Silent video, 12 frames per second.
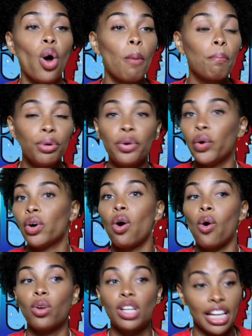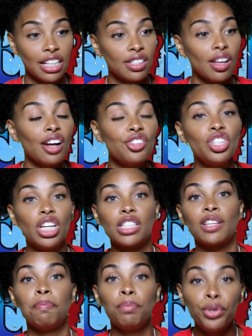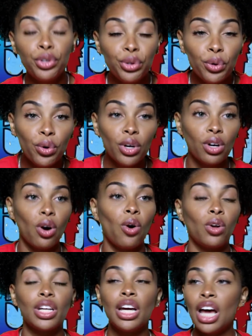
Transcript: pure gold. Like, Sanji is pure gold.